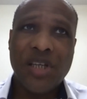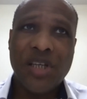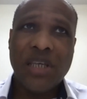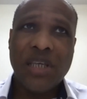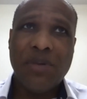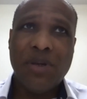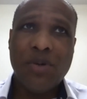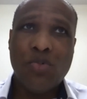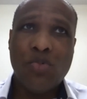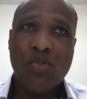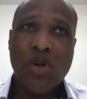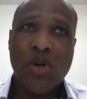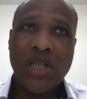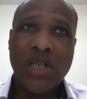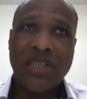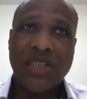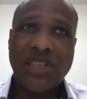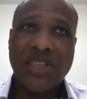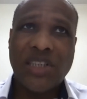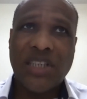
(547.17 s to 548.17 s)
Give me
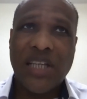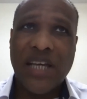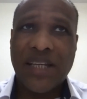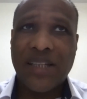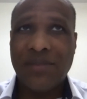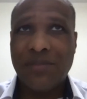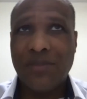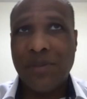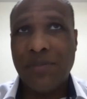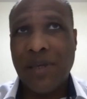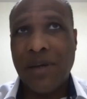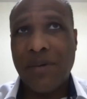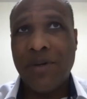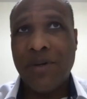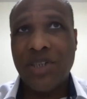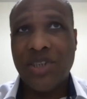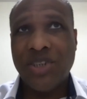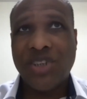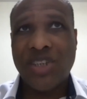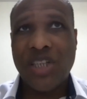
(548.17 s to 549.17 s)
1 second, Wendy. I want
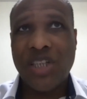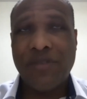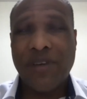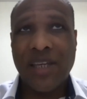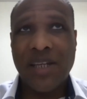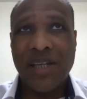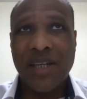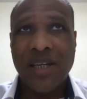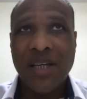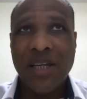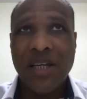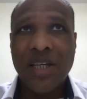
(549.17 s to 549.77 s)
to just see if I can